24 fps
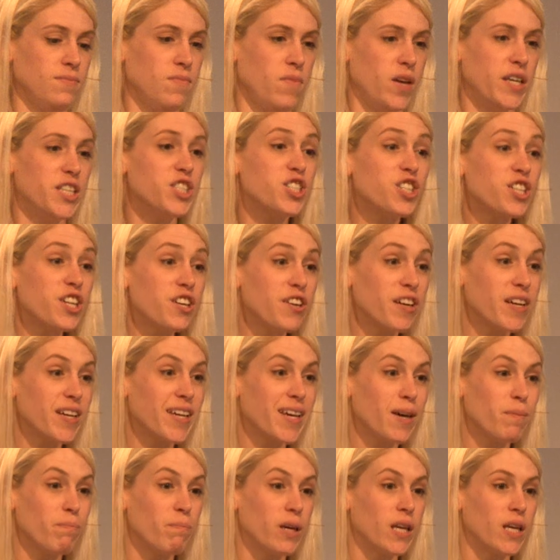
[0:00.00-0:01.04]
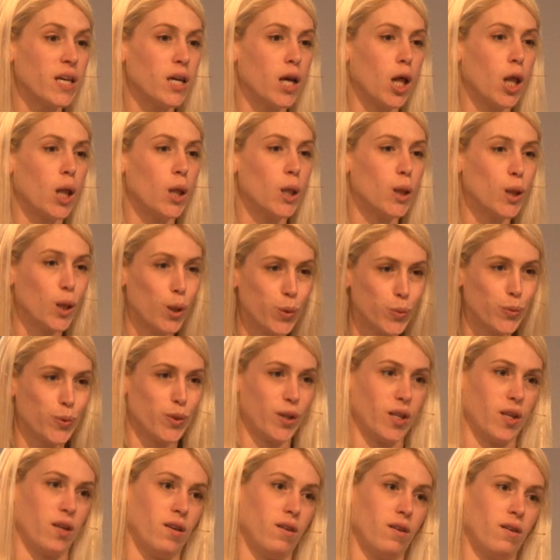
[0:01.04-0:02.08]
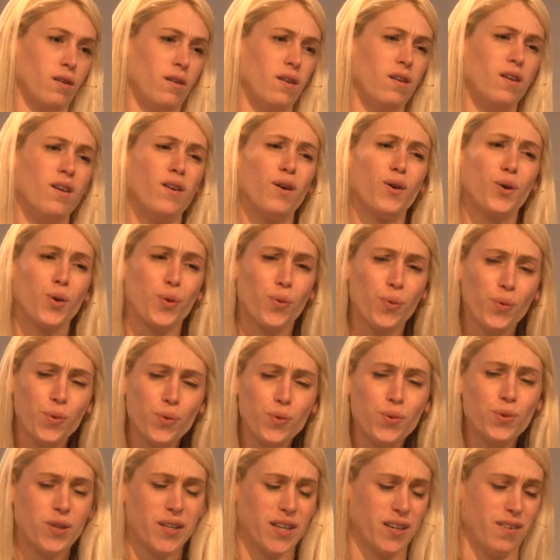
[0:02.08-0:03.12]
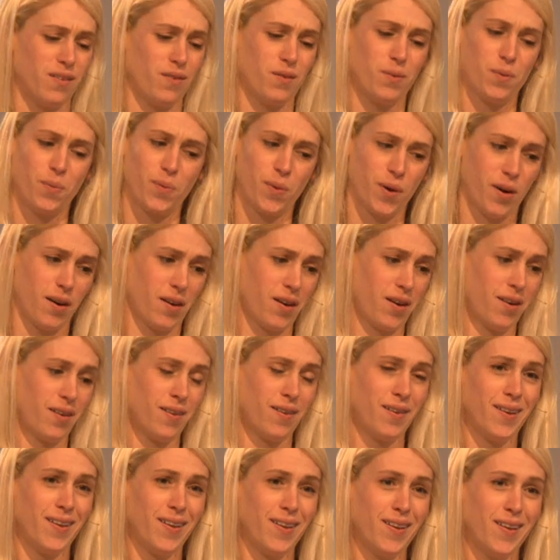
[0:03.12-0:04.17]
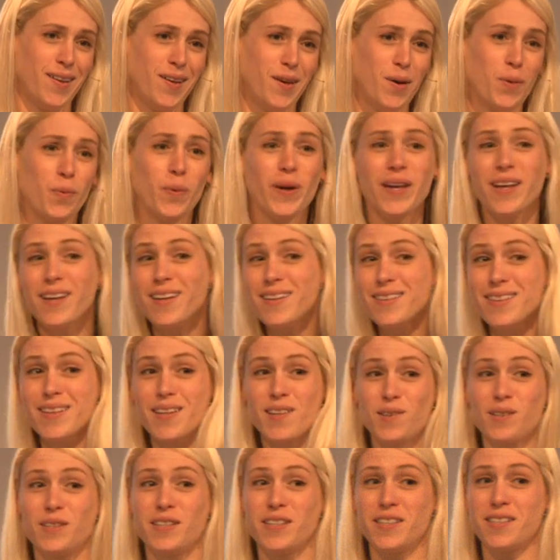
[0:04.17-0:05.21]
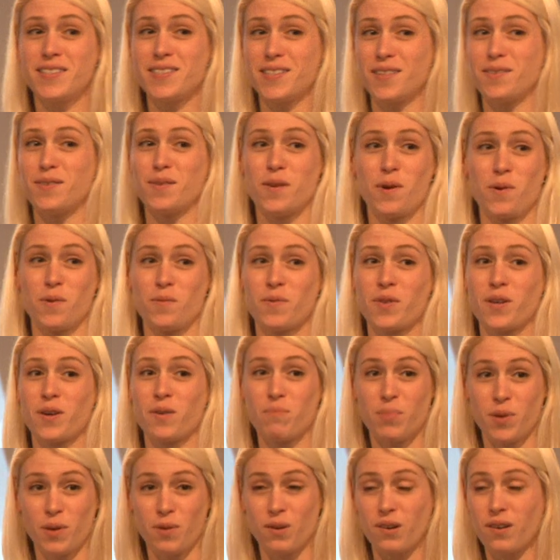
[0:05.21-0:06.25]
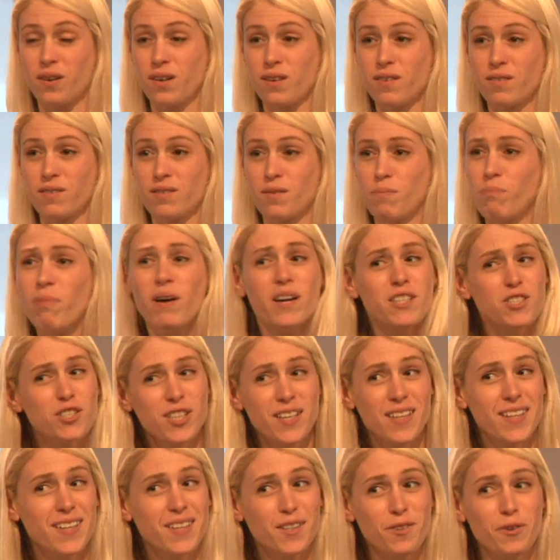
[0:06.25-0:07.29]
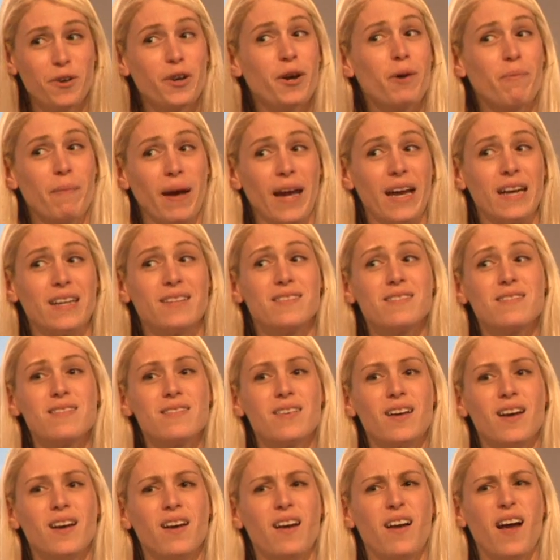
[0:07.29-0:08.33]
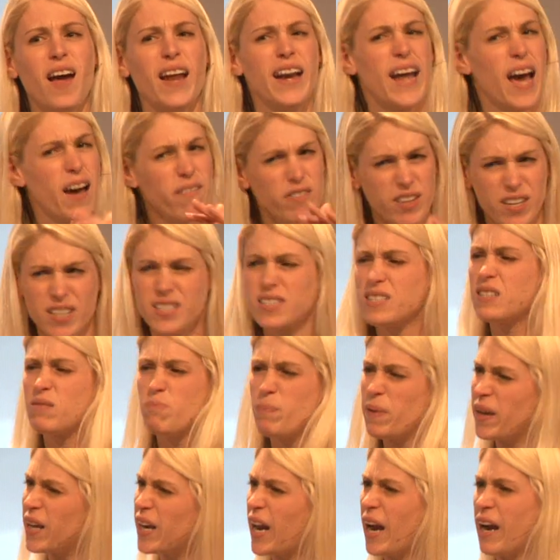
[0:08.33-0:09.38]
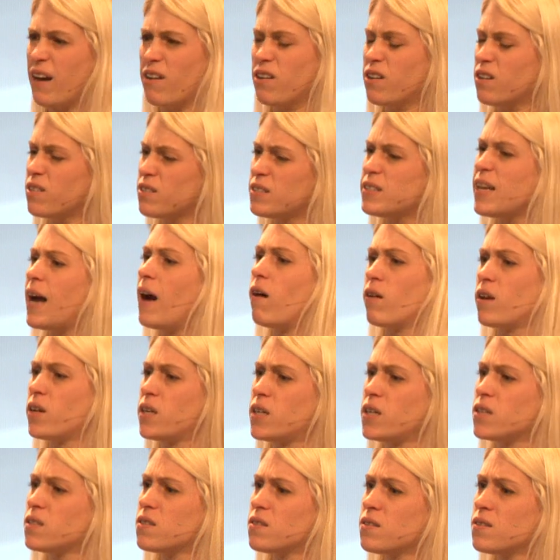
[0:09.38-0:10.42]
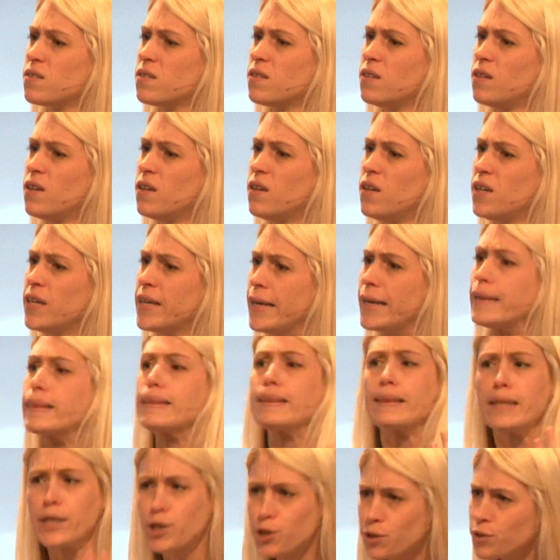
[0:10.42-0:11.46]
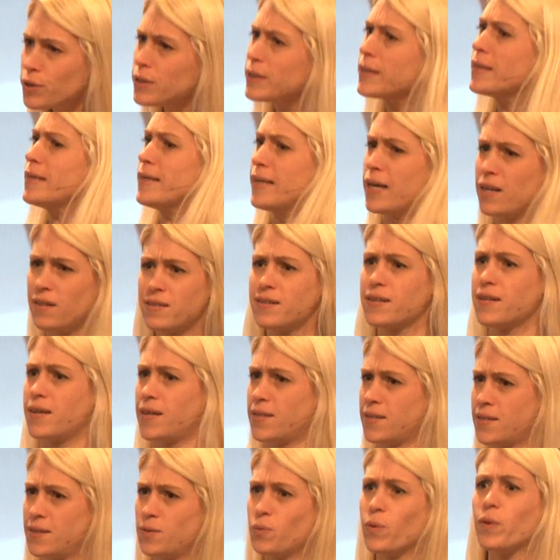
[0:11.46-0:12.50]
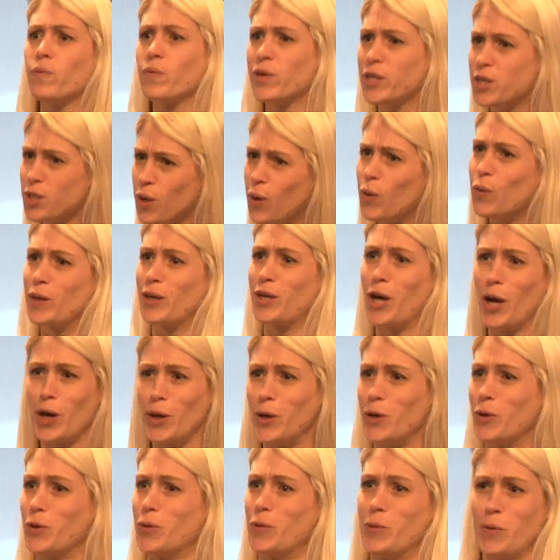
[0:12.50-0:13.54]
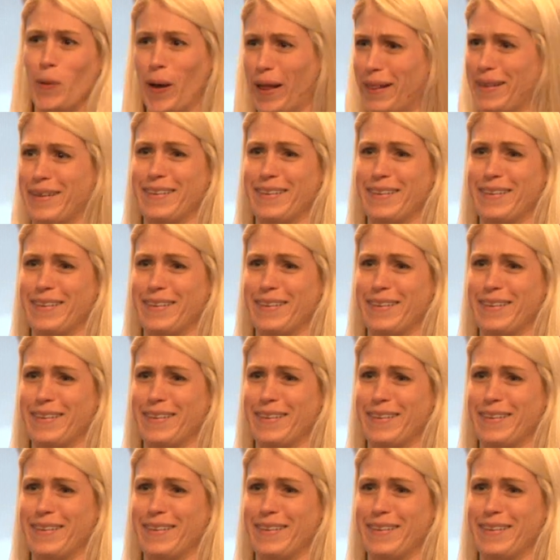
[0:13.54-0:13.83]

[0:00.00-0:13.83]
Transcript: Engineering can be lonely, grueling work. We literally sit alone with a computer, punching in new commands and having it spit errors out at us. It literally yells at us when we don't code well